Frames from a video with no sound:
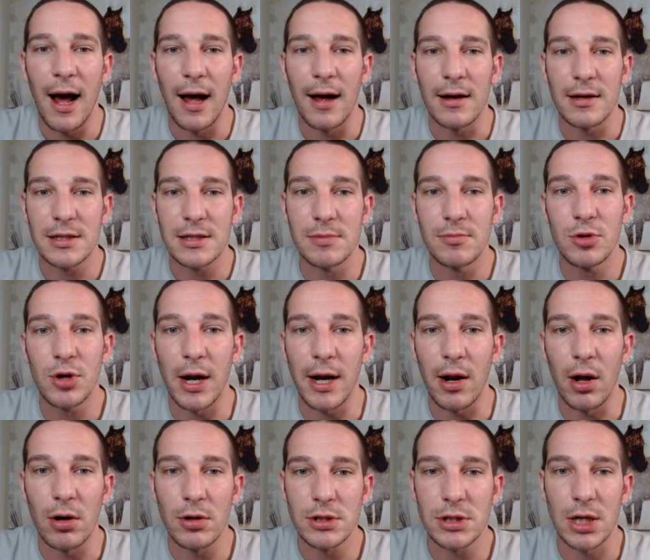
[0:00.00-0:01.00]
some great
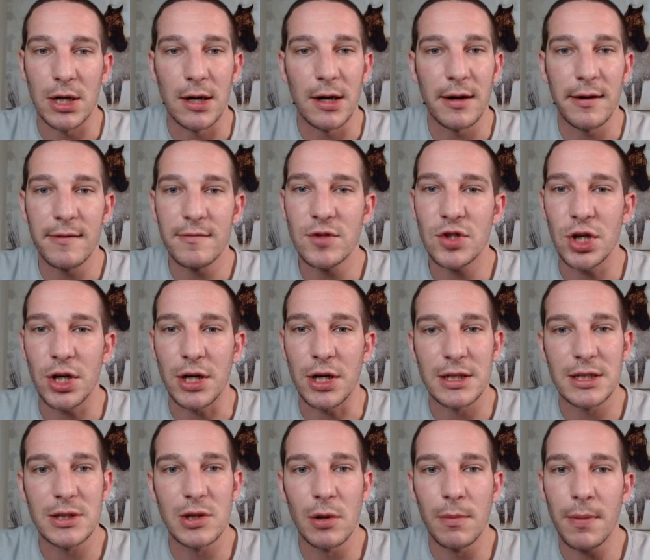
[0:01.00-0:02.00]
alternatives. You could
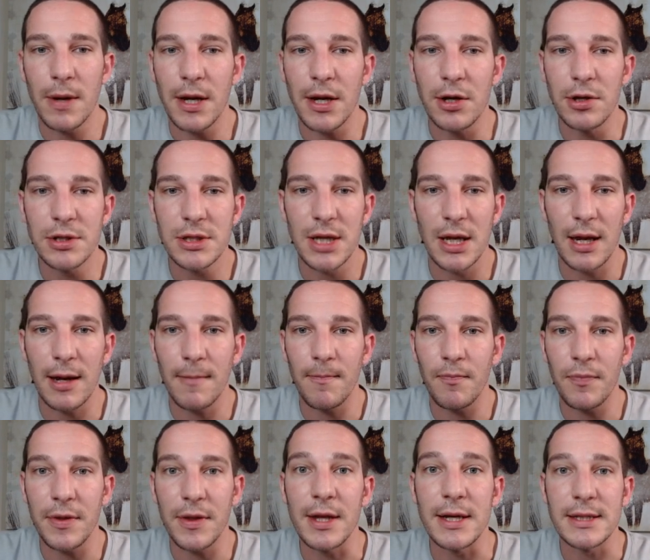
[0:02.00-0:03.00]
still be
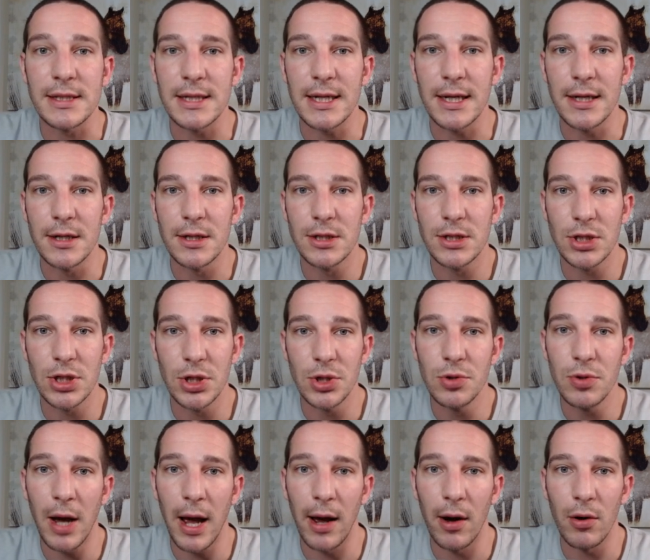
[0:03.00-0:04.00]
using the tier 2
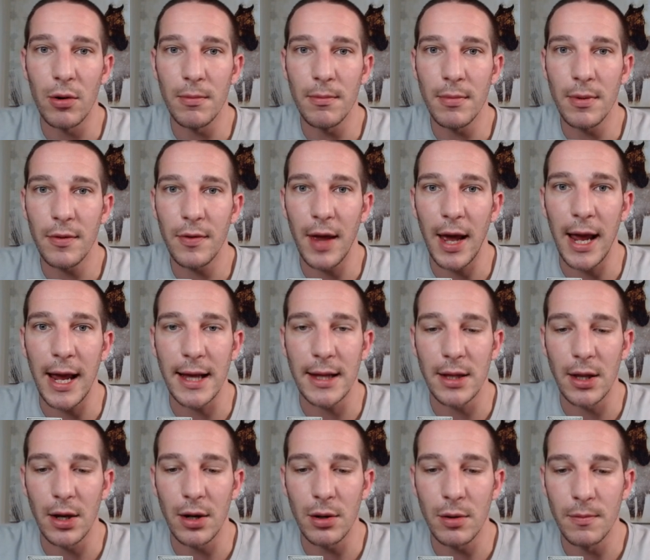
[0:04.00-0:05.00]
helm, the
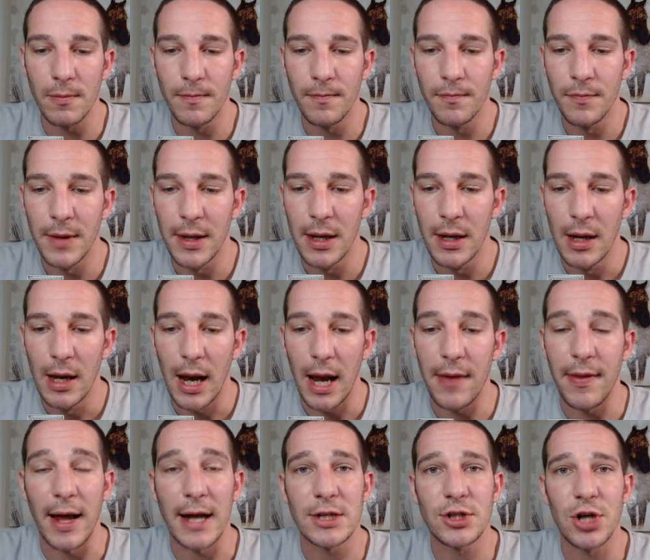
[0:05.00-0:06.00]
halo, and
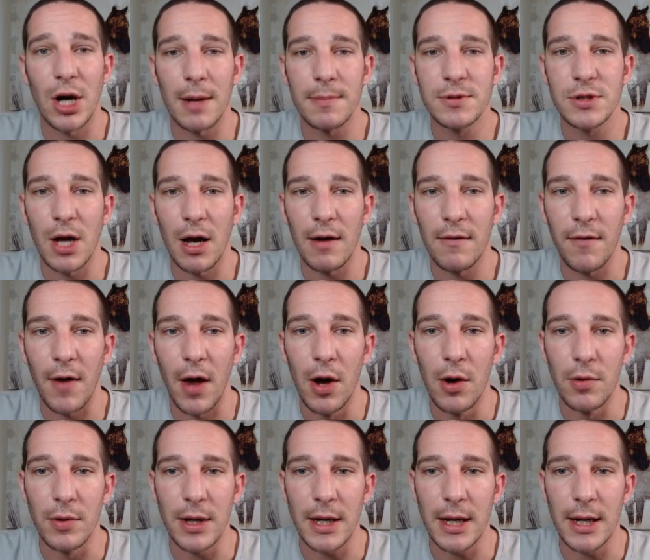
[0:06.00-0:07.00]
that drops off
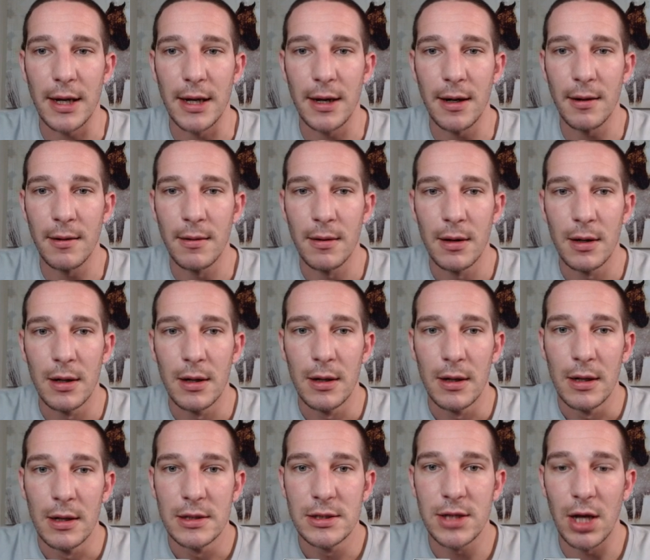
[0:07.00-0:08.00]
Oni here.
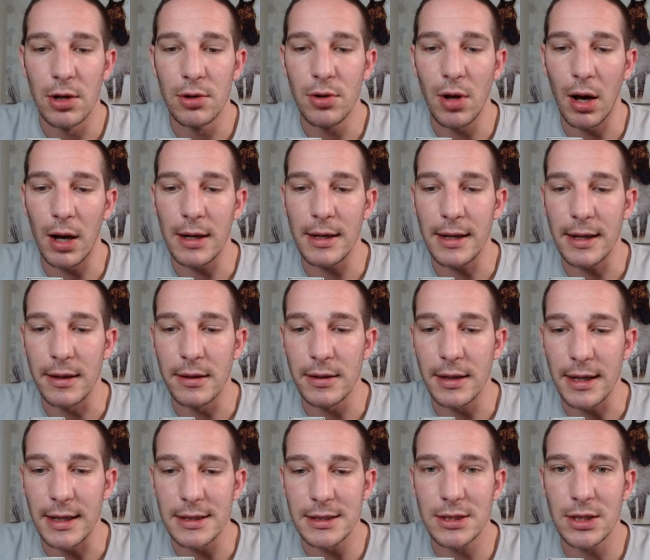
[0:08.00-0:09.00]
So not nearly
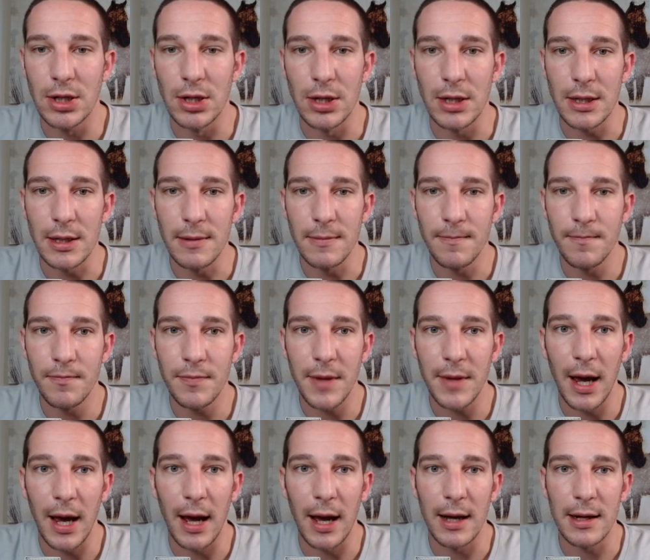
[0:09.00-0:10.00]
as good.
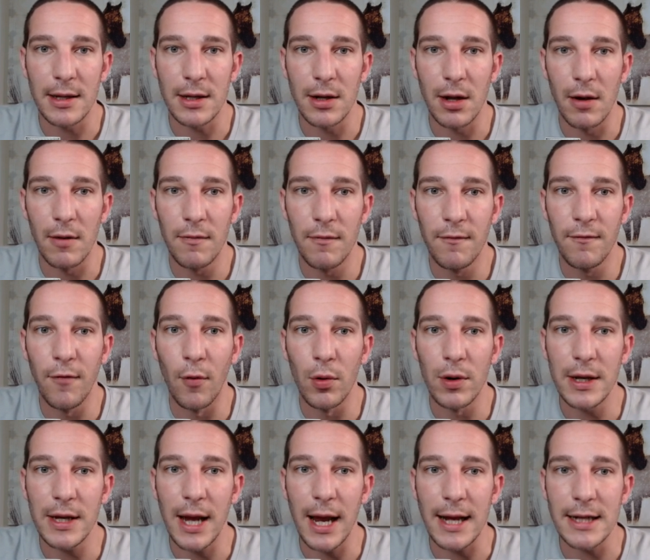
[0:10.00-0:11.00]

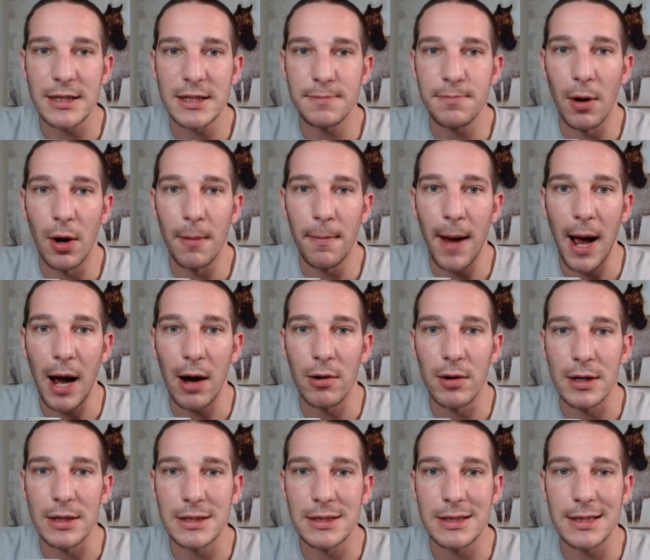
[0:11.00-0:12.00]
48 spell power
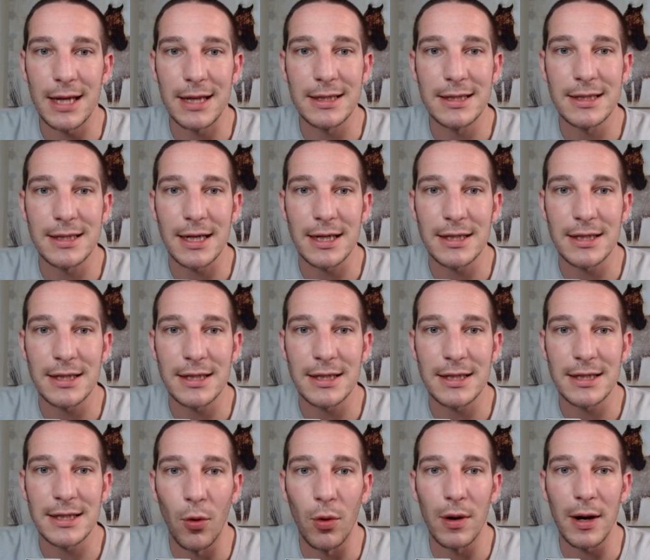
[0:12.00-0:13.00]
instead of
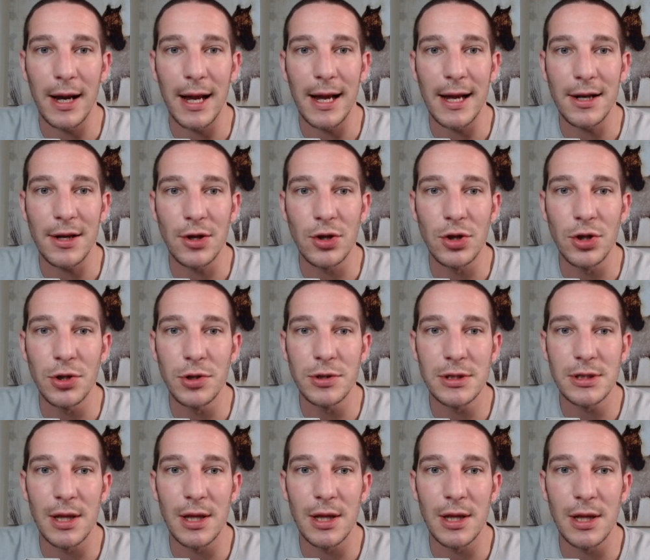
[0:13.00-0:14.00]
64, and you lose
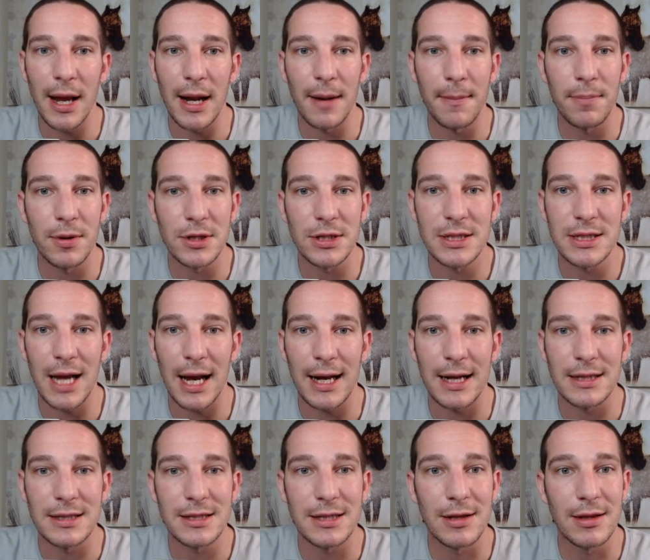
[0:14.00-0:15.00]
the mana per second.
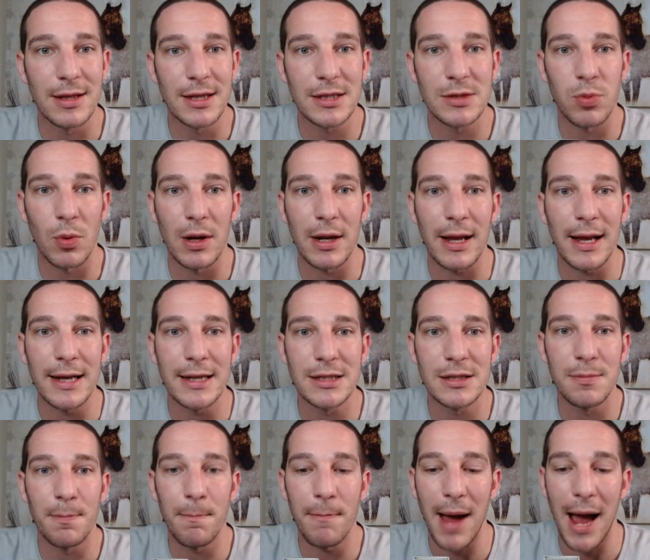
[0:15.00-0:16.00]
So this one is
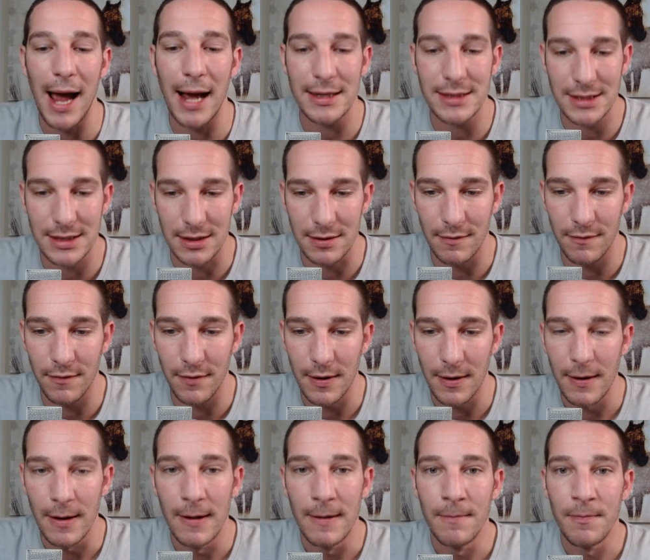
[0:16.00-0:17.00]
massive.
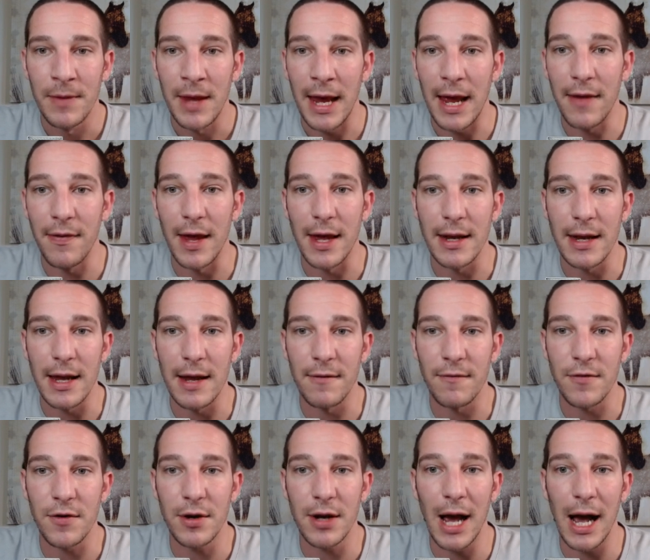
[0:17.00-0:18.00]
And then if
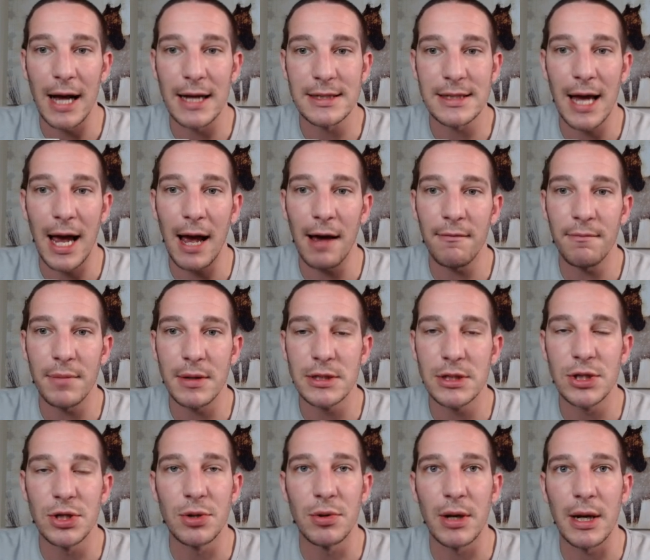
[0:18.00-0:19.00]
you guys have been
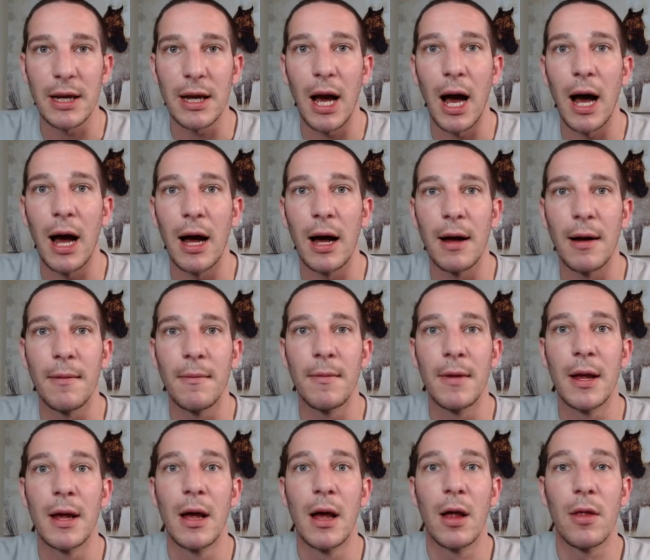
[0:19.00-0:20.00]
doing
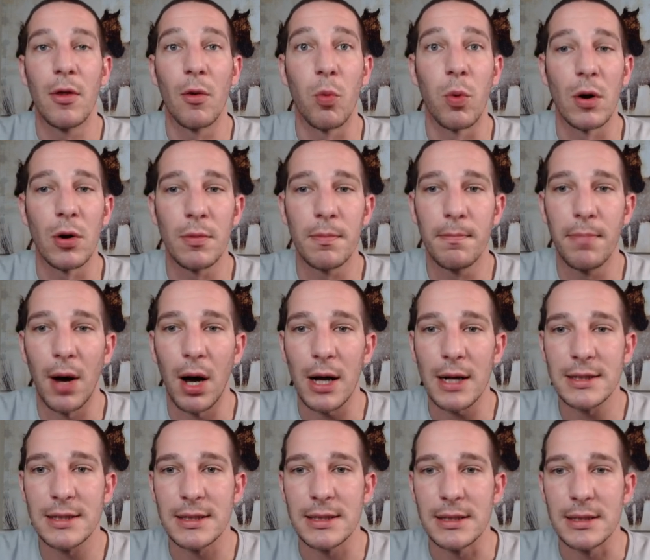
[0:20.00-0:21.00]
the world
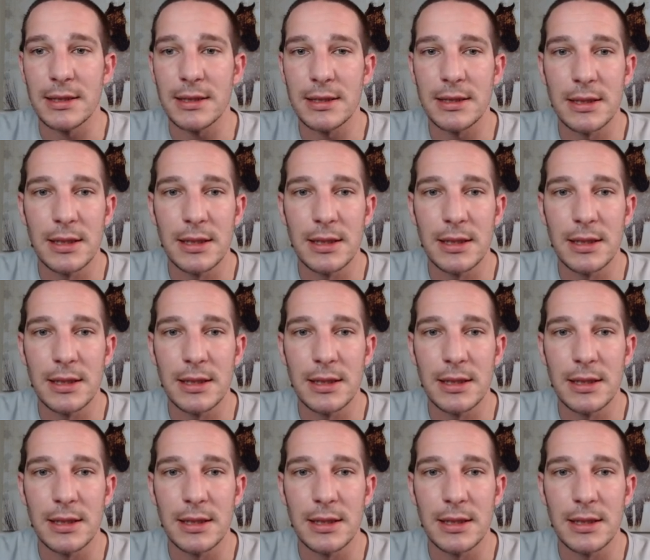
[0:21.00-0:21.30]
bosses,